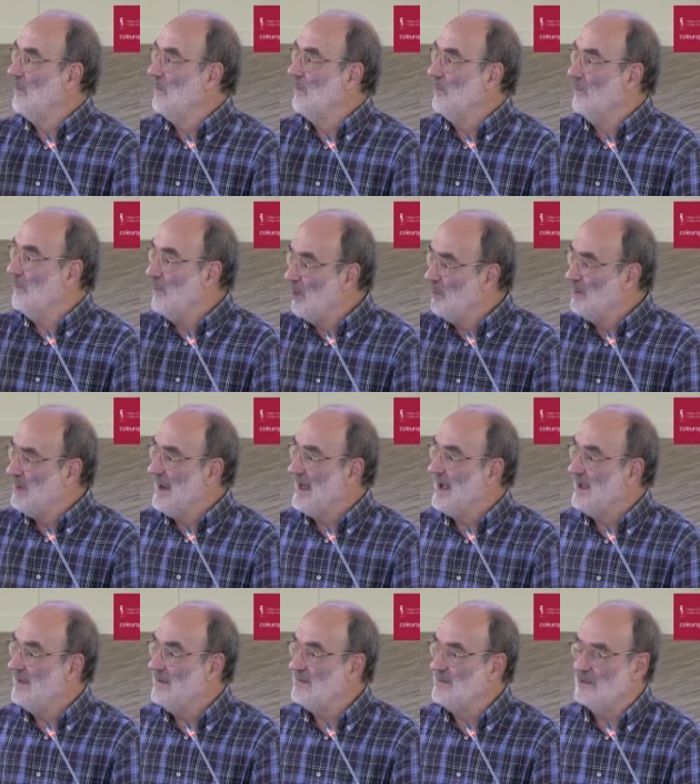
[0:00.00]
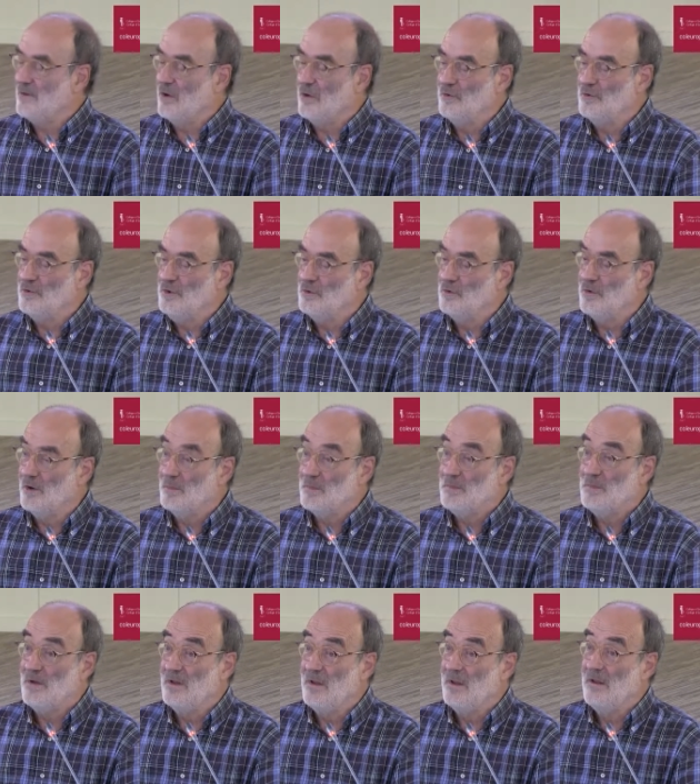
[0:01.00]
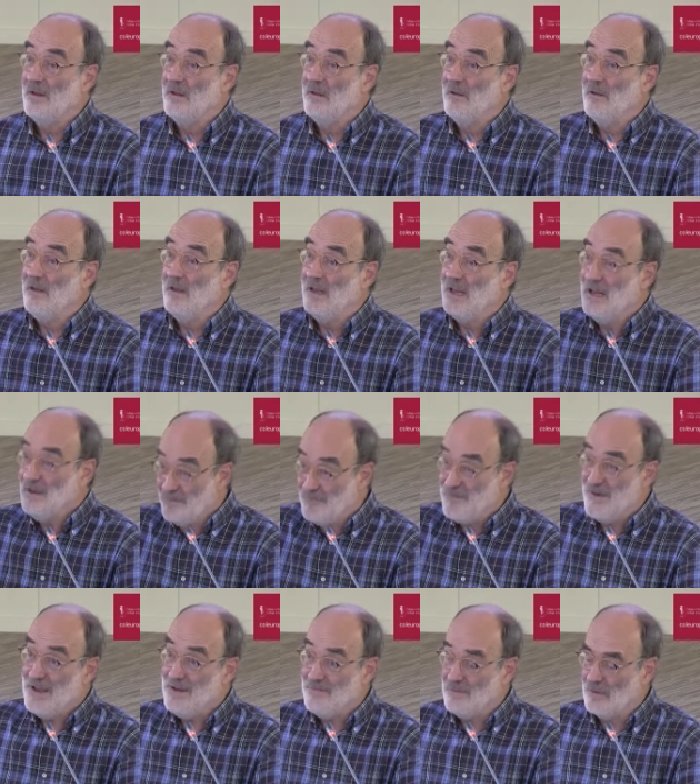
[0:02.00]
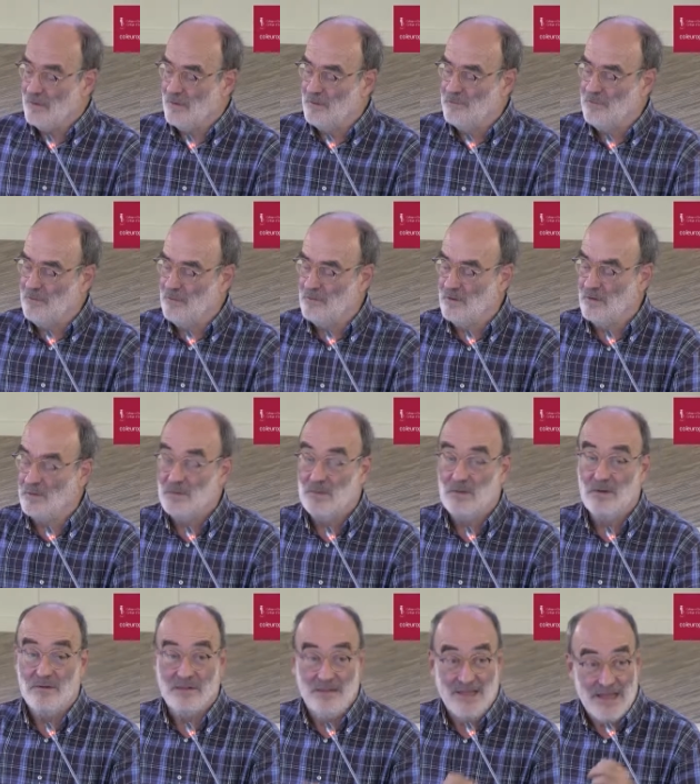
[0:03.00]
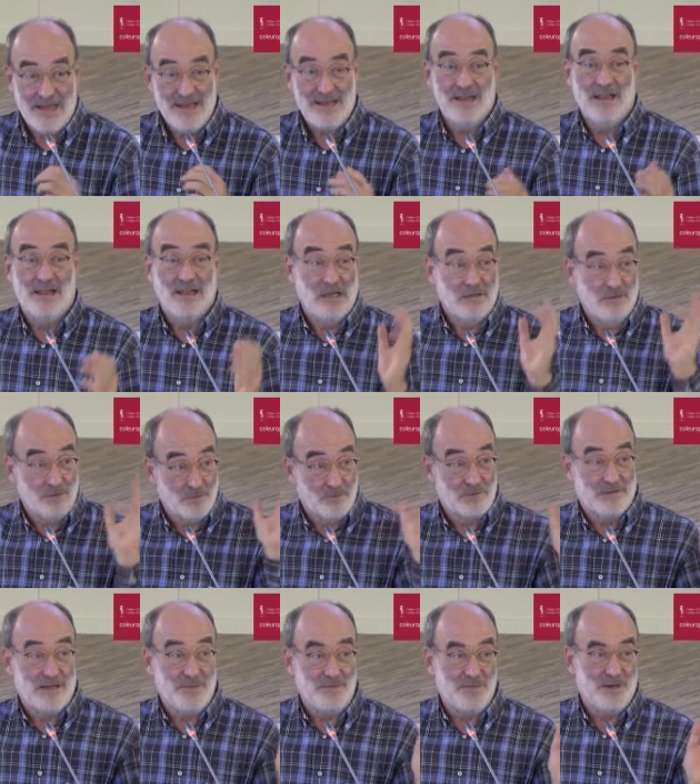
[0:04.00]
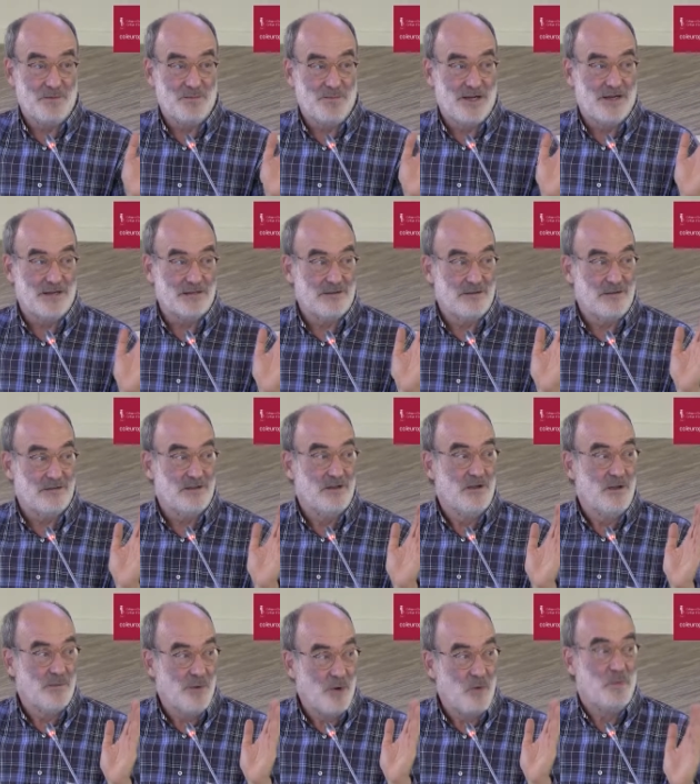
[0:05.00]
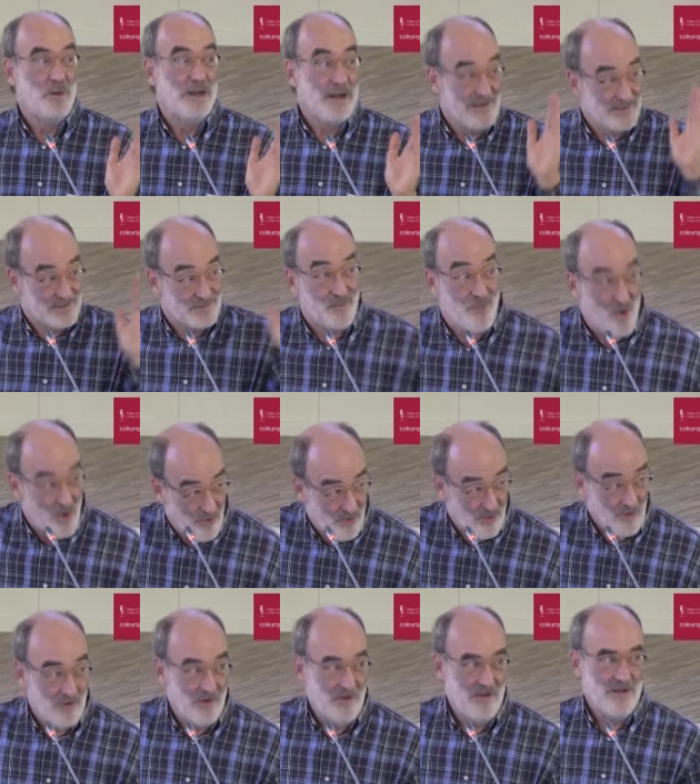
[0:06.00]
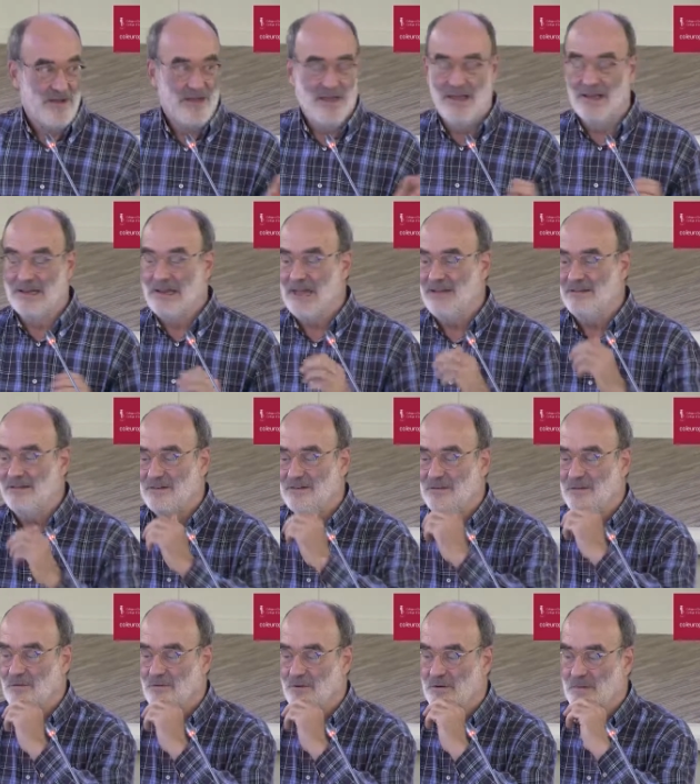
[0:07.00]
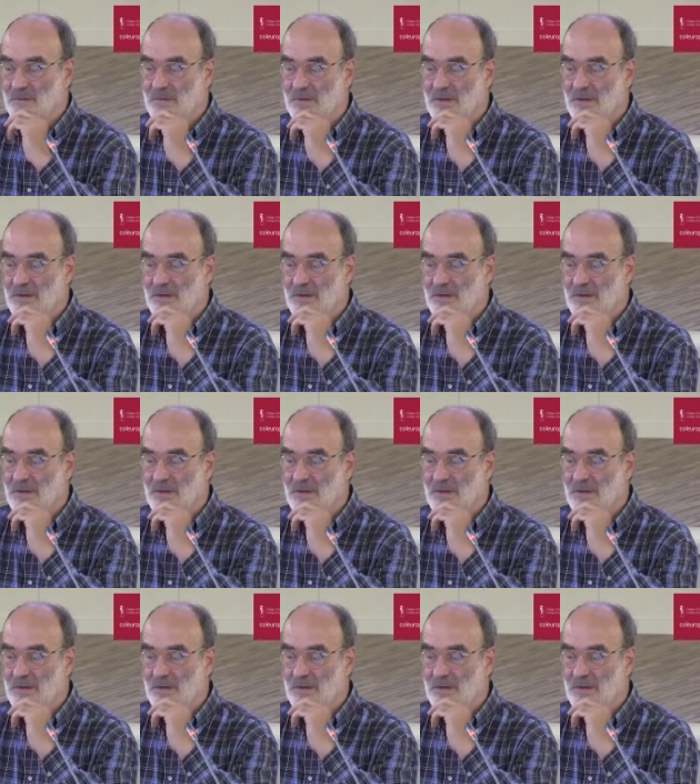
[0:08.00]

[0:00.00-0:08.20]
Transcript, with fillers: mobilize on Europe in favor of Europe, then Eurosceptic parties mobilize more against Europe.